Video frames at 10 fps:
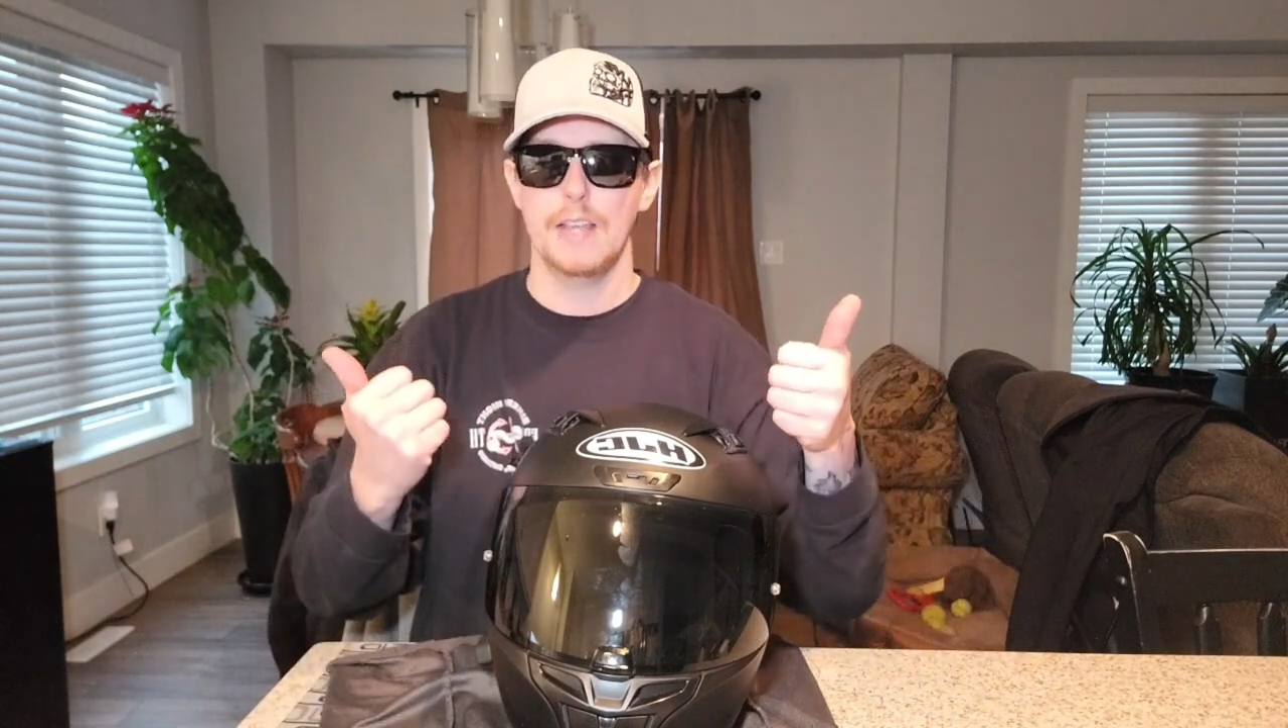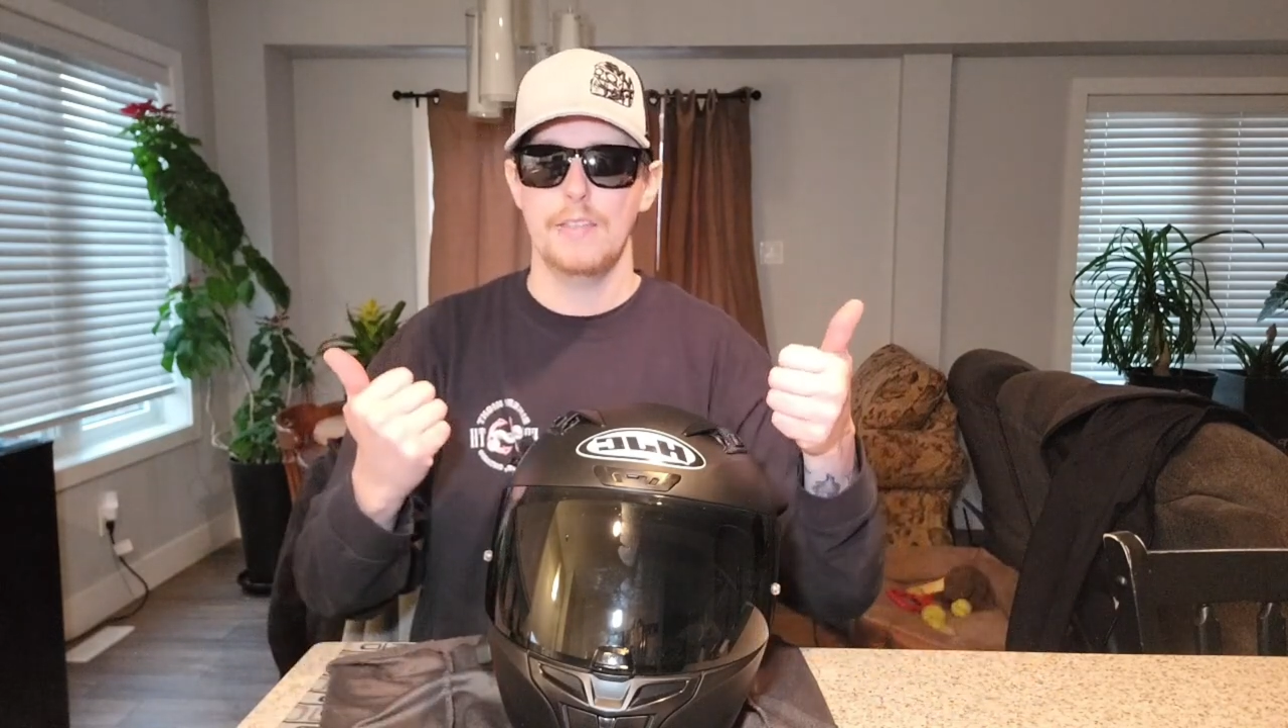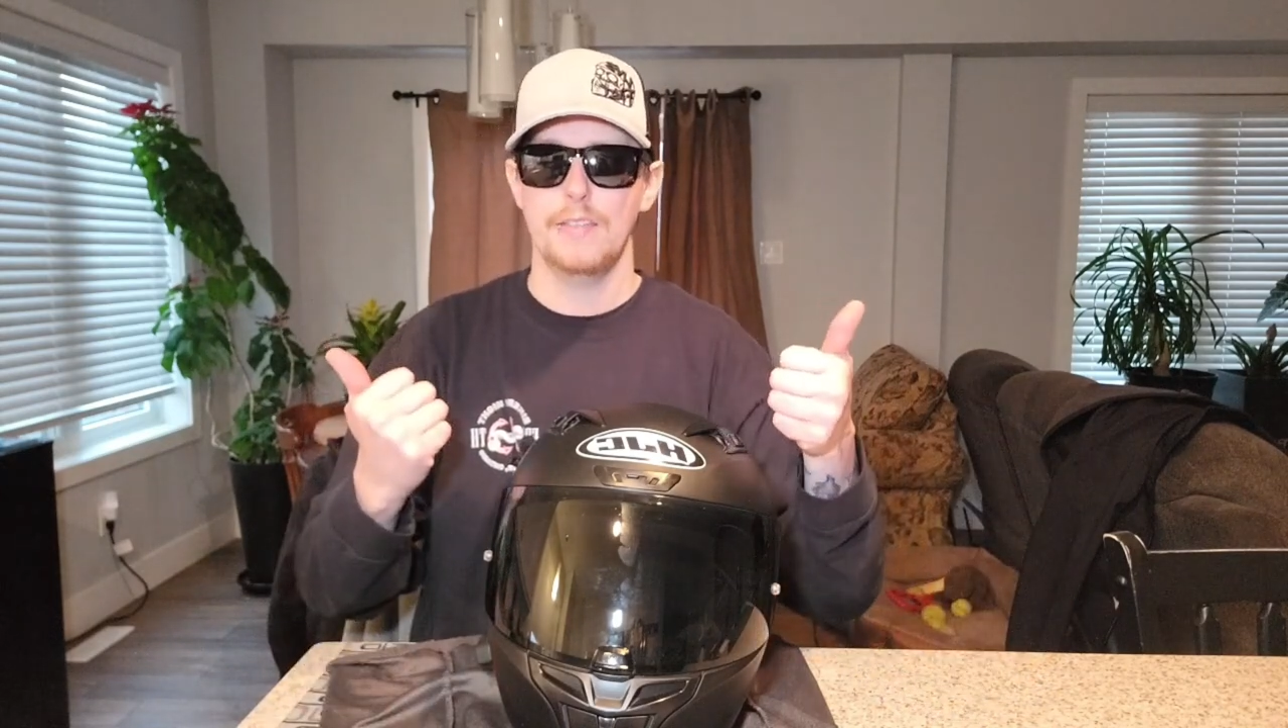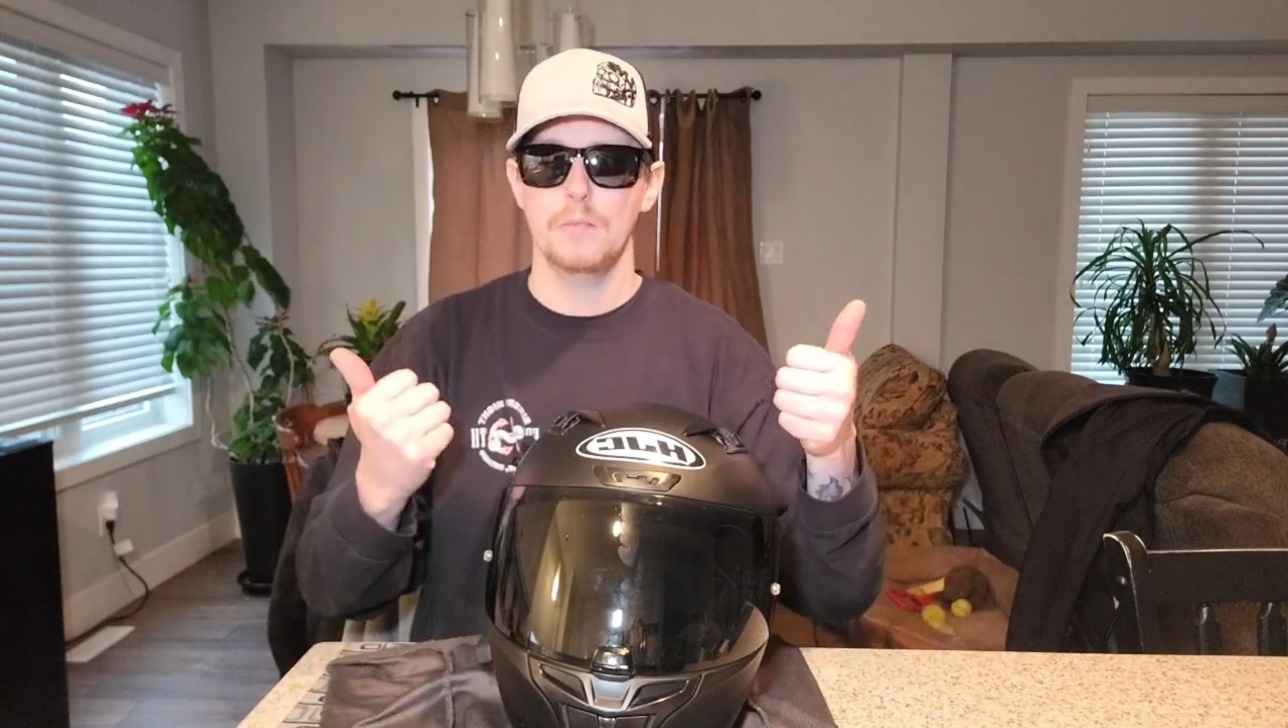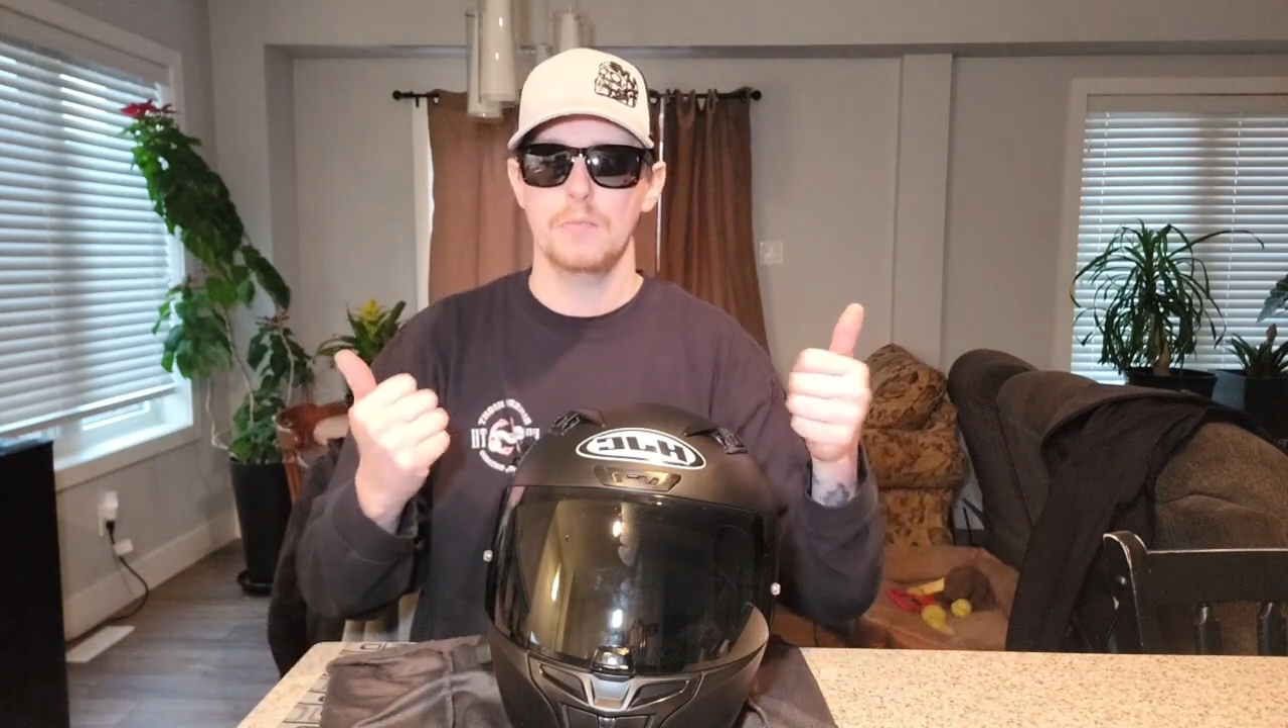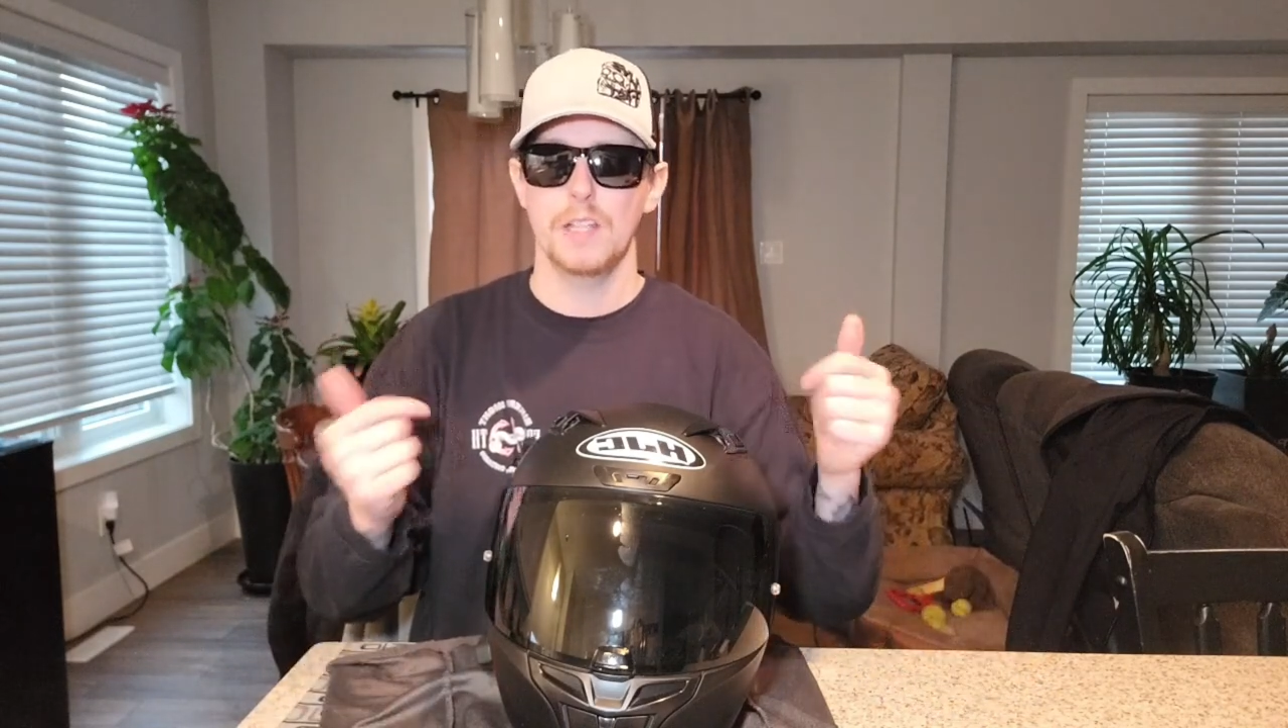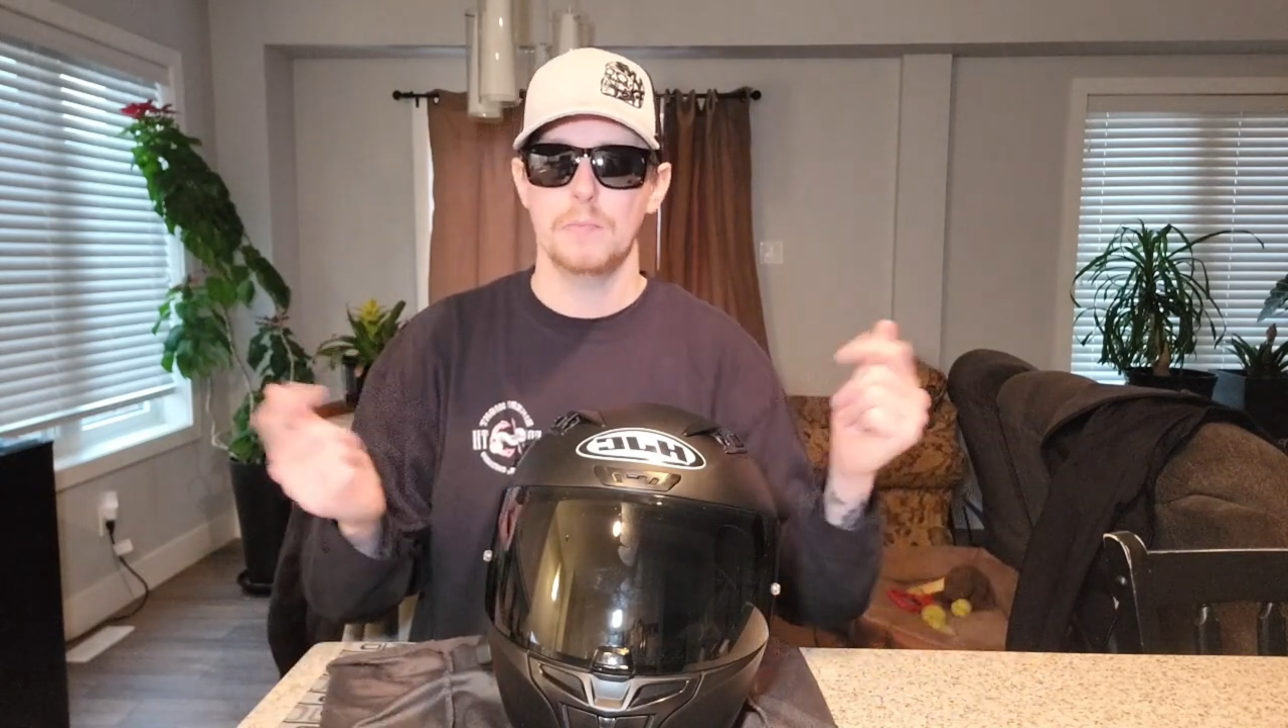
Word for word: that thumbs